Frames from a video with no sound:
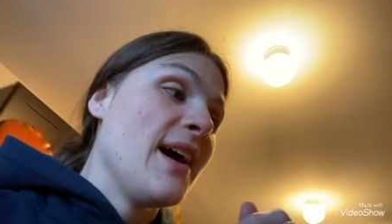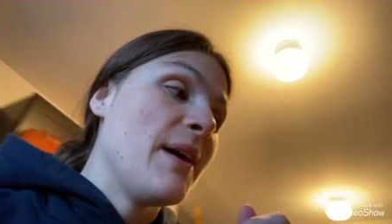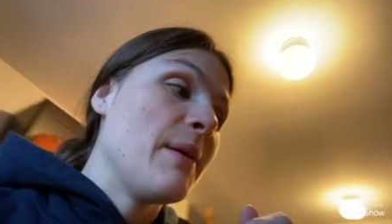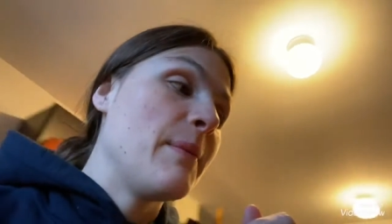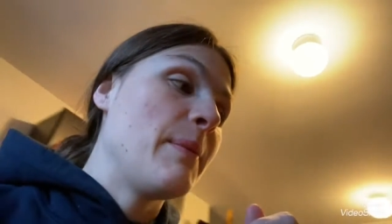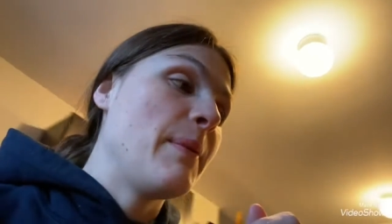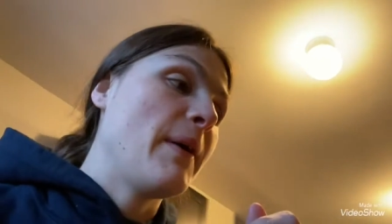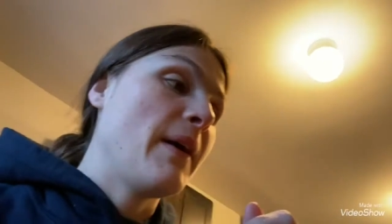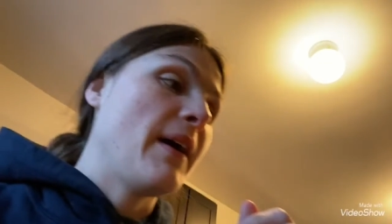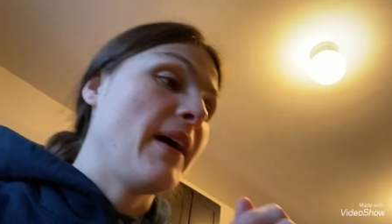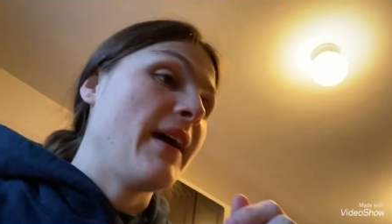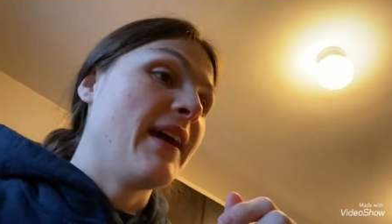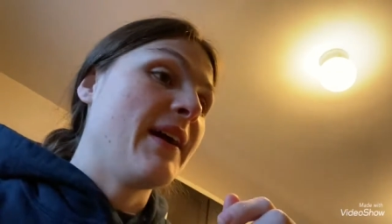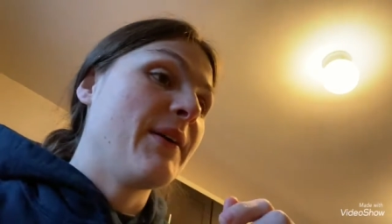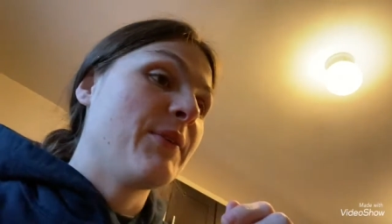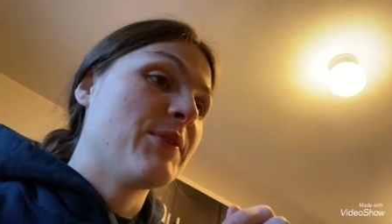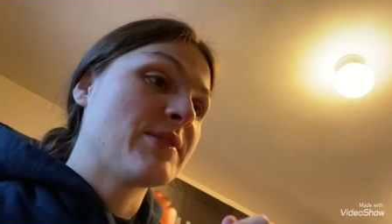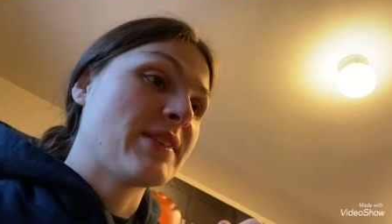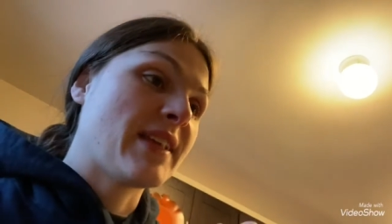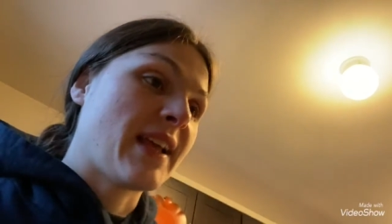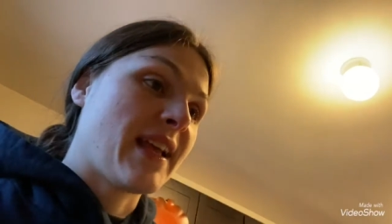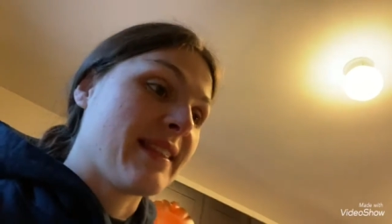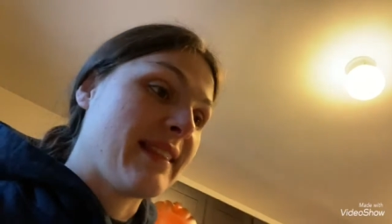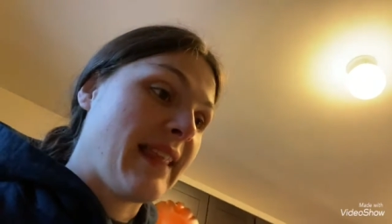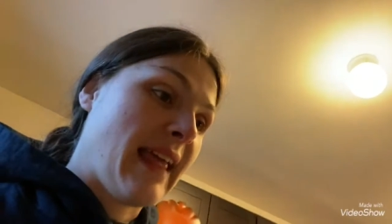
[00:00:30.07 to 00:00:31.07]
but it
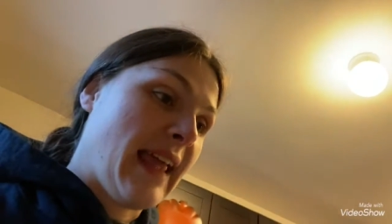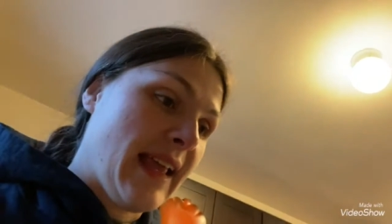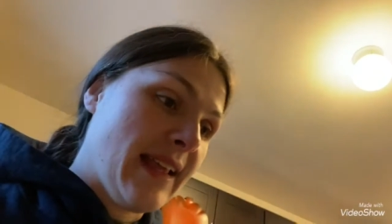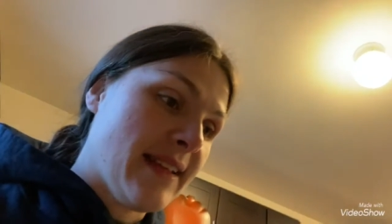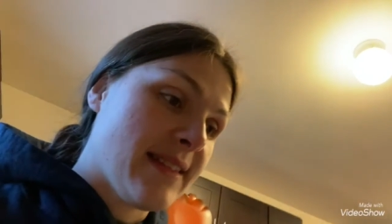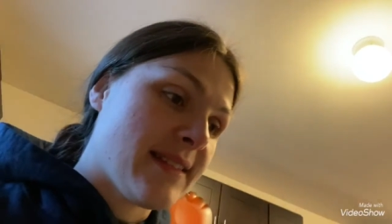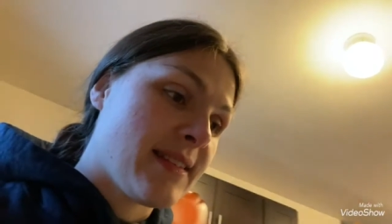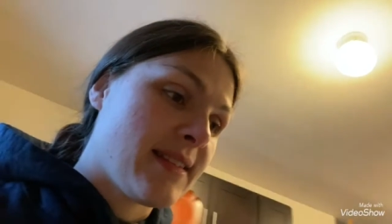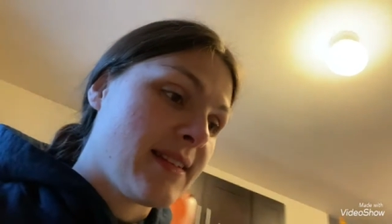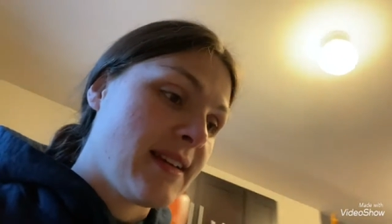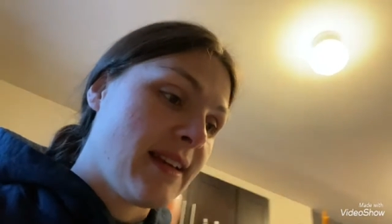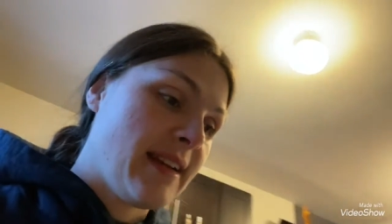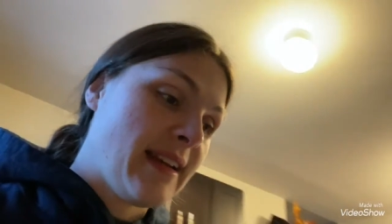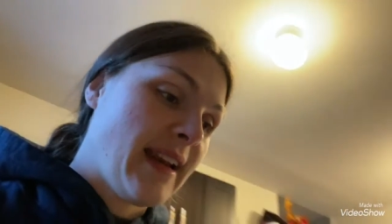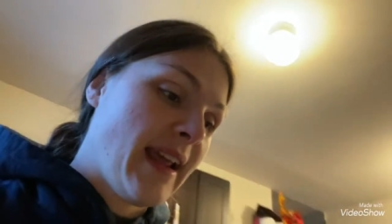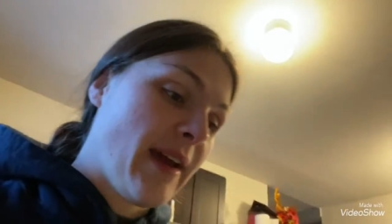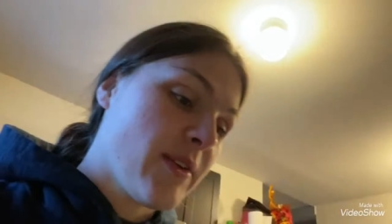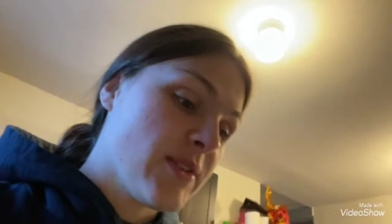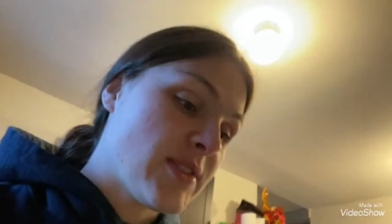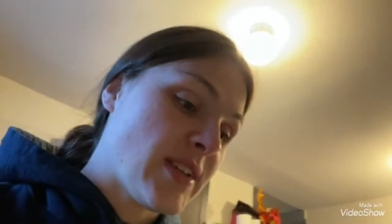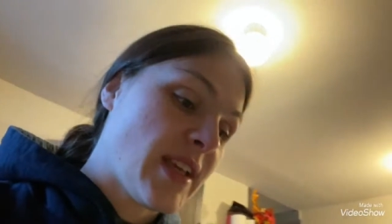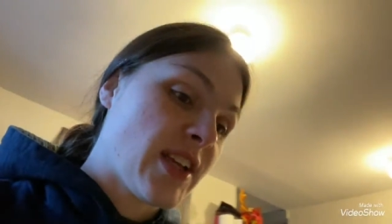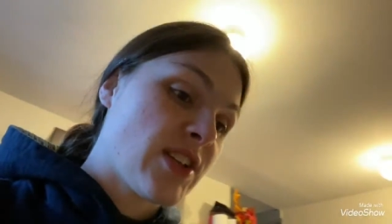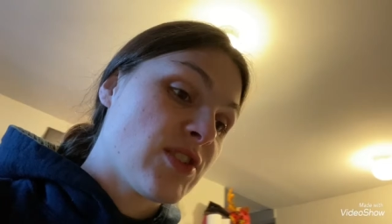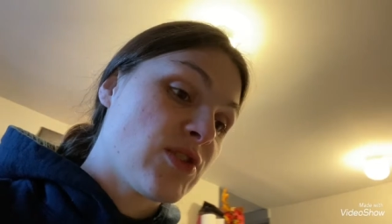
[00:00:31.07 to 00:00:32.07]
was like late and I
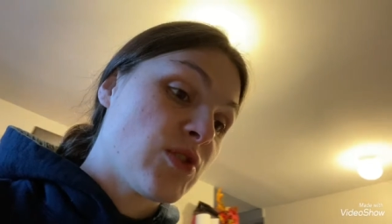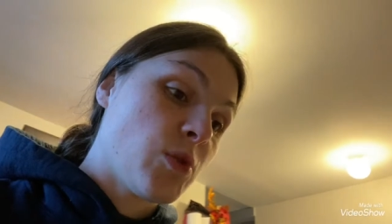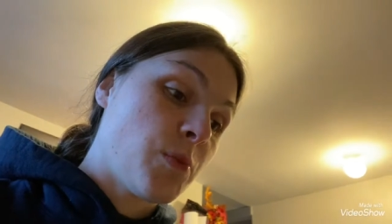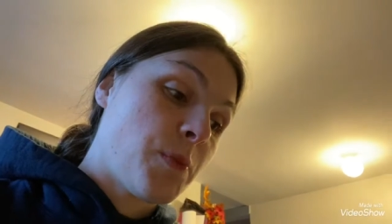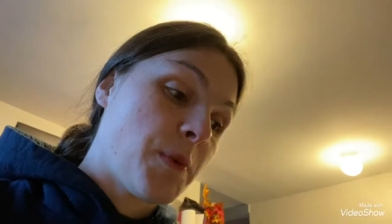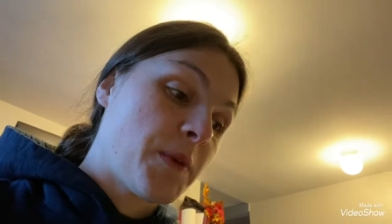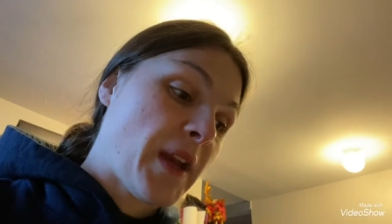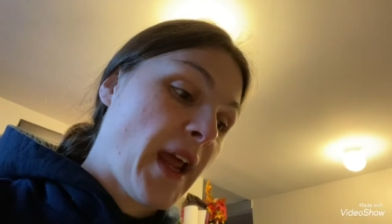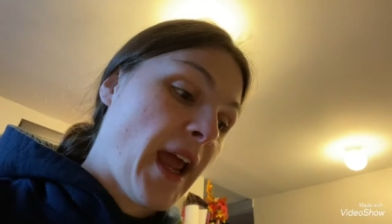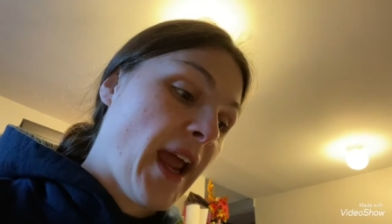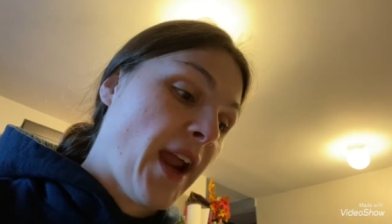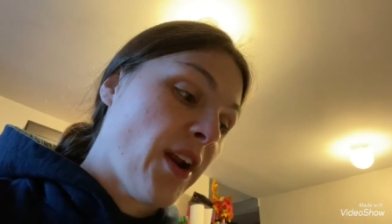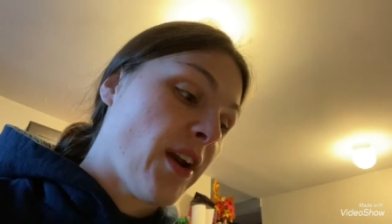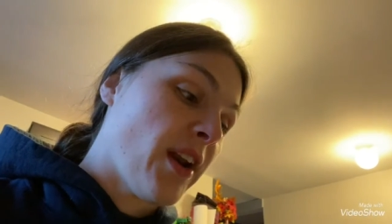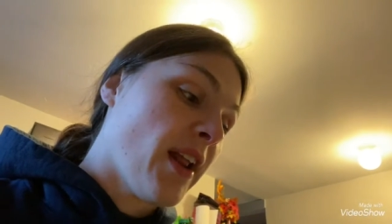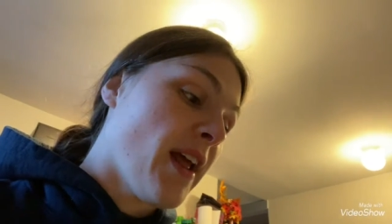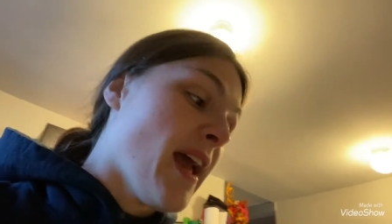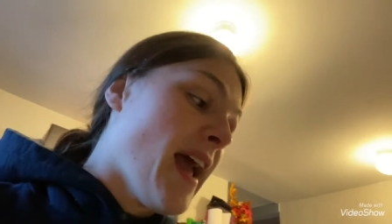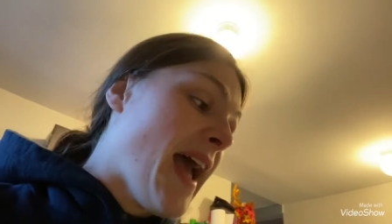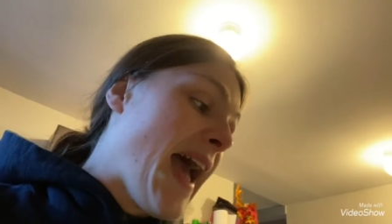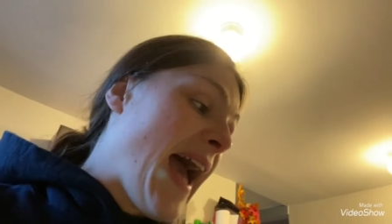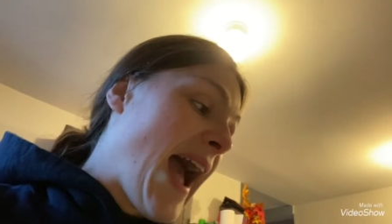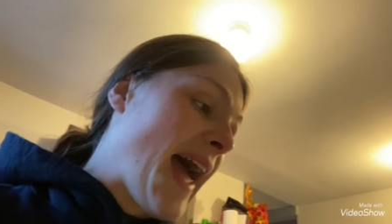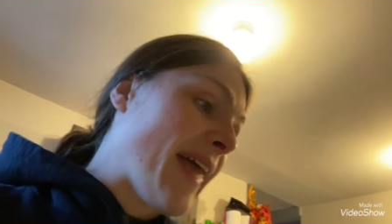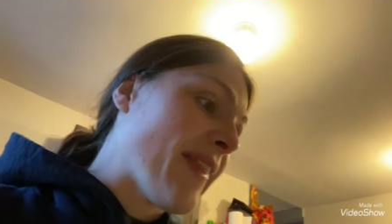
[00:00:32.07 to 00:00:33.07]
was like super tired.
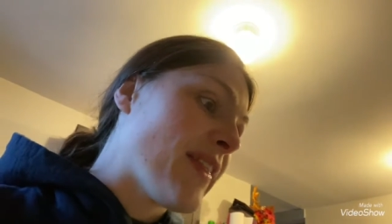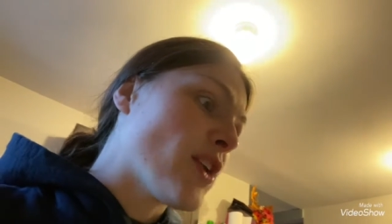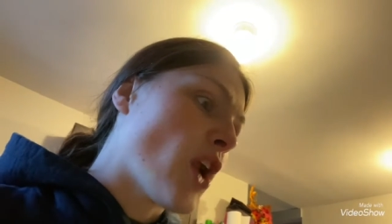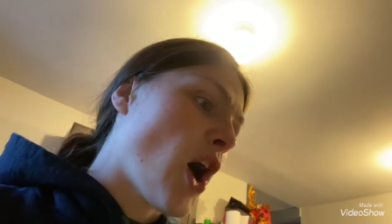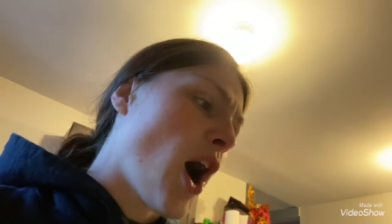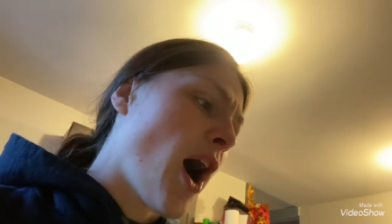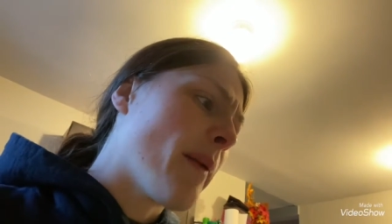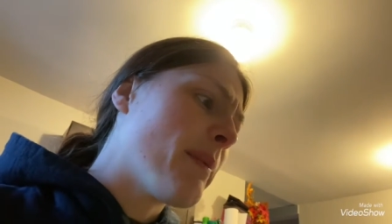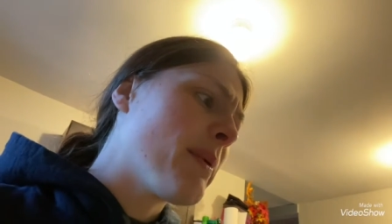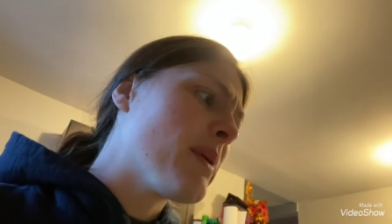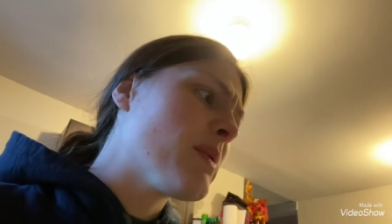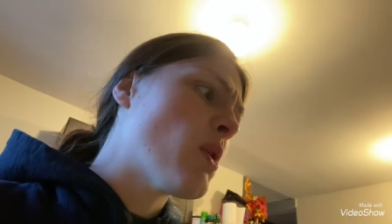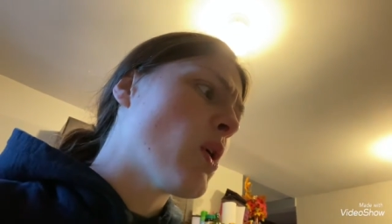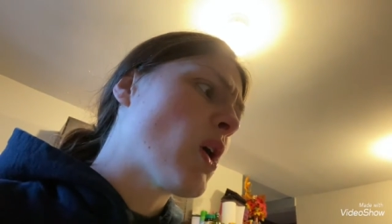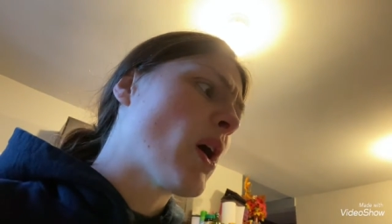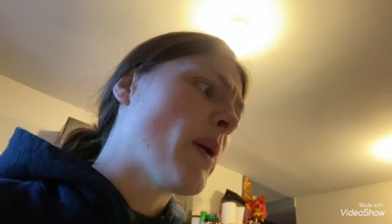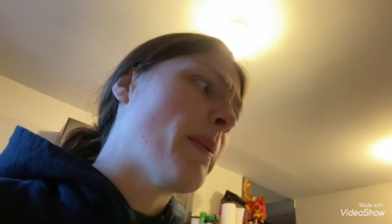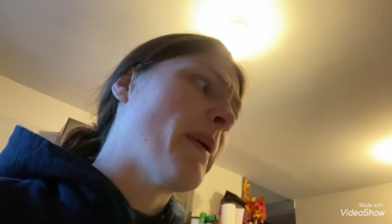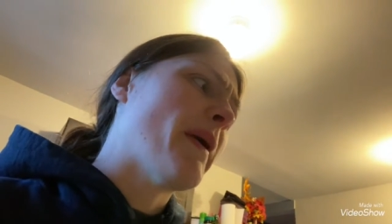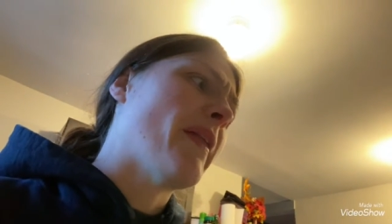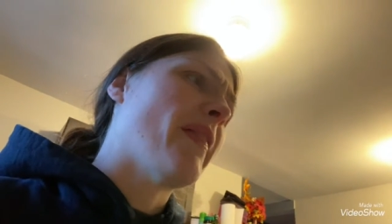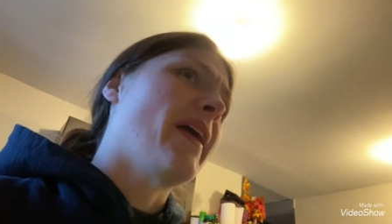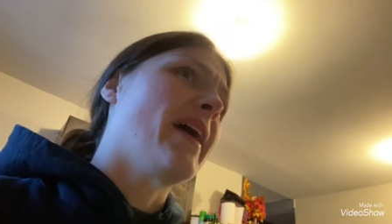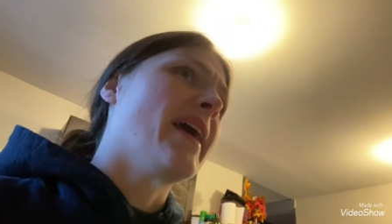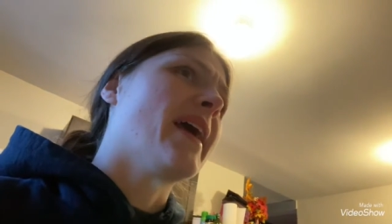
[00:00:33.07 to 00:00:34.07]
And then Aubree woke up
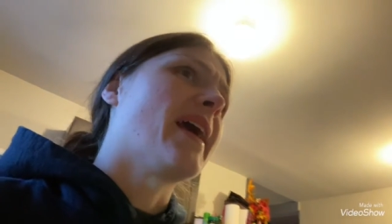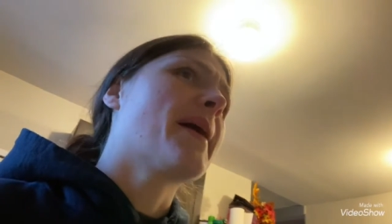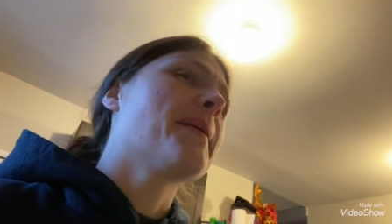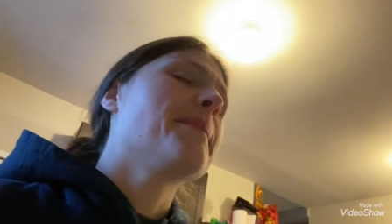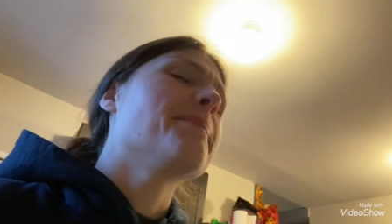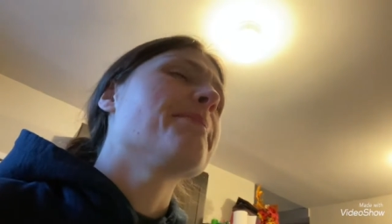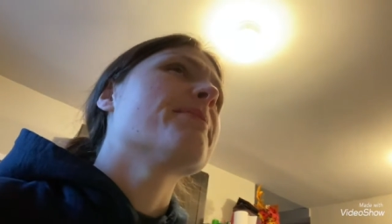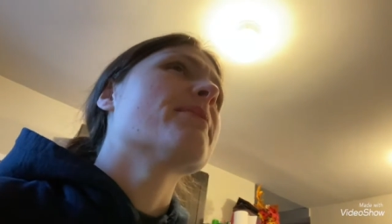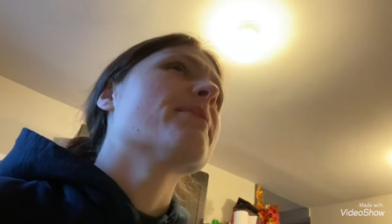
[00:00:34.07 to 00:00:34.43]
at like,